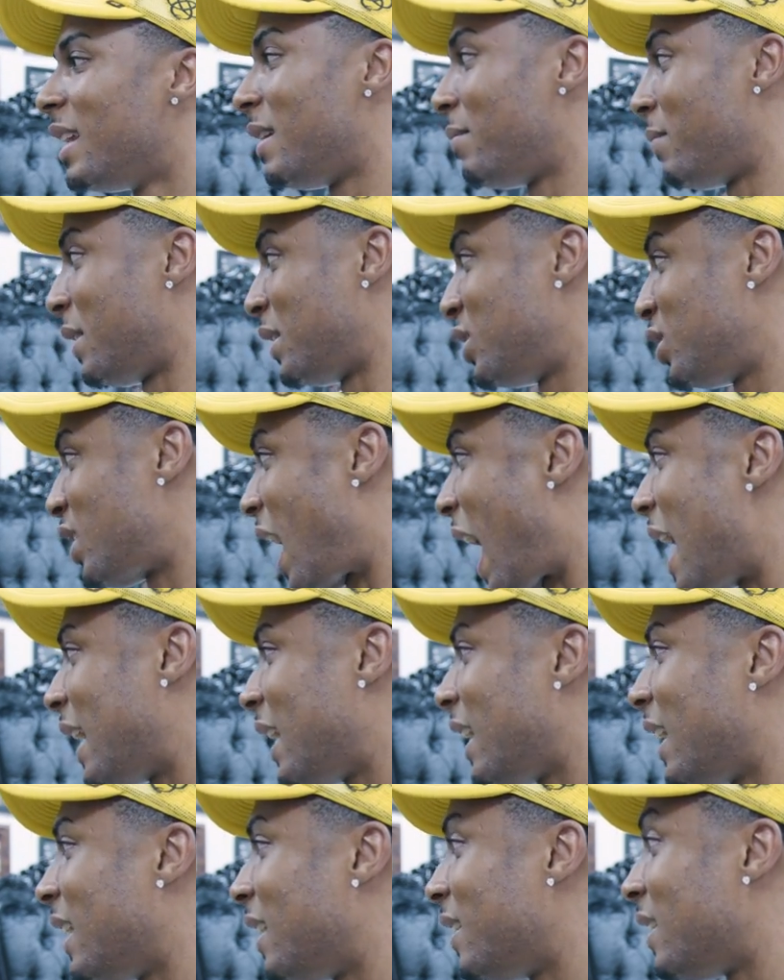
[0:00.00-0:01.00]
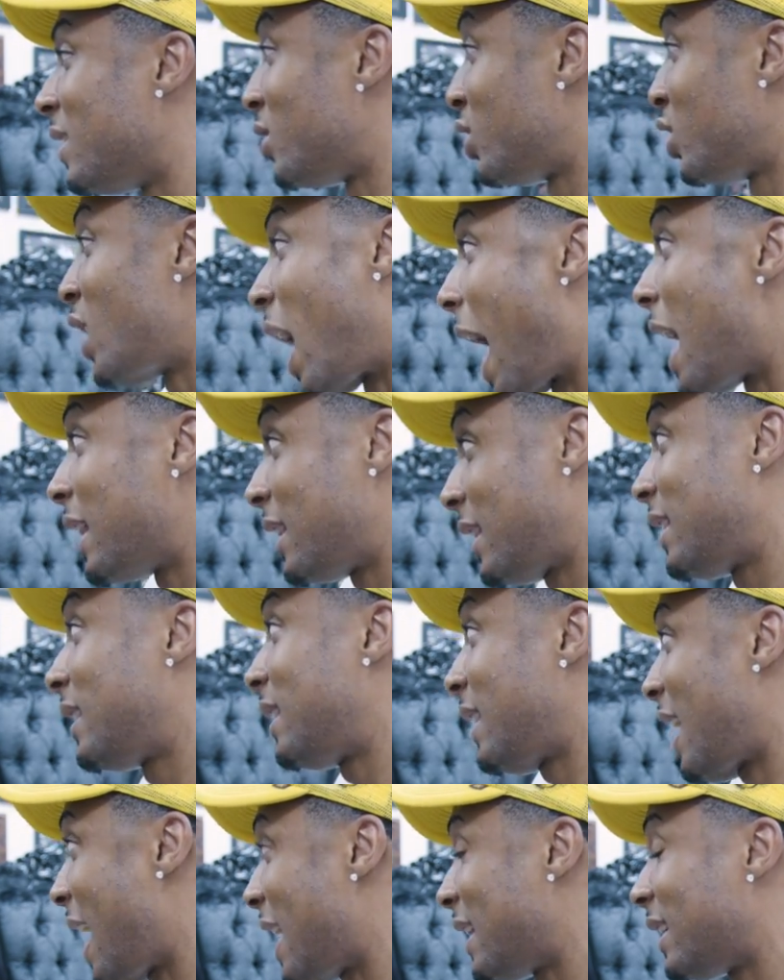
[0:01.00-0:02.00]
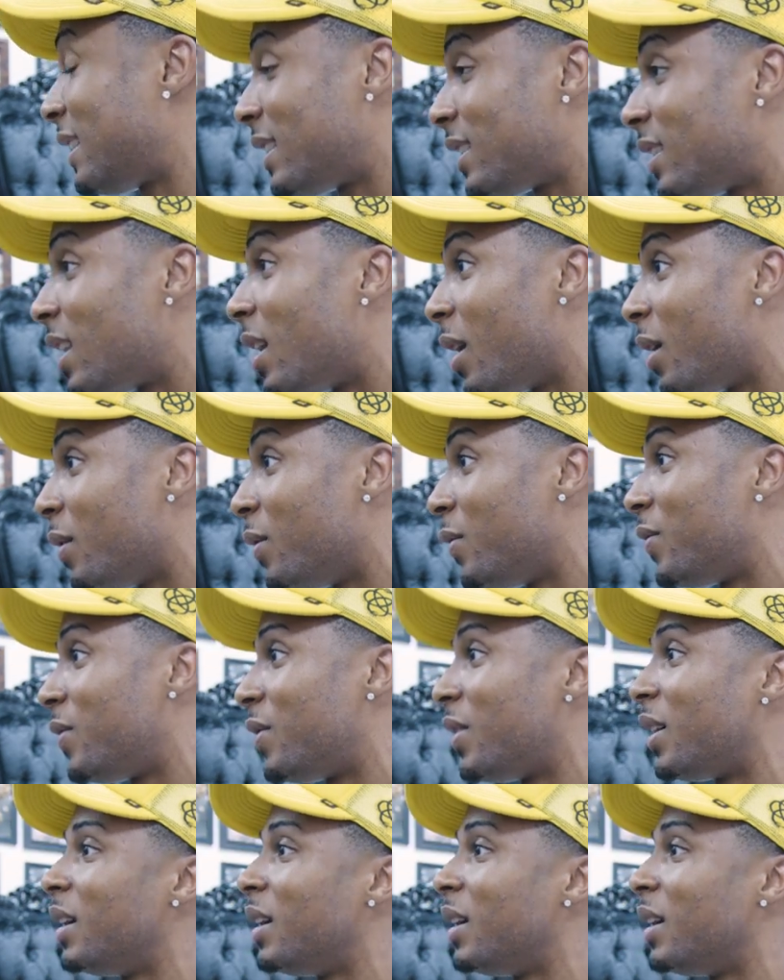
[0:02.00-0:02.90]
then been shot at, then shots at stuff.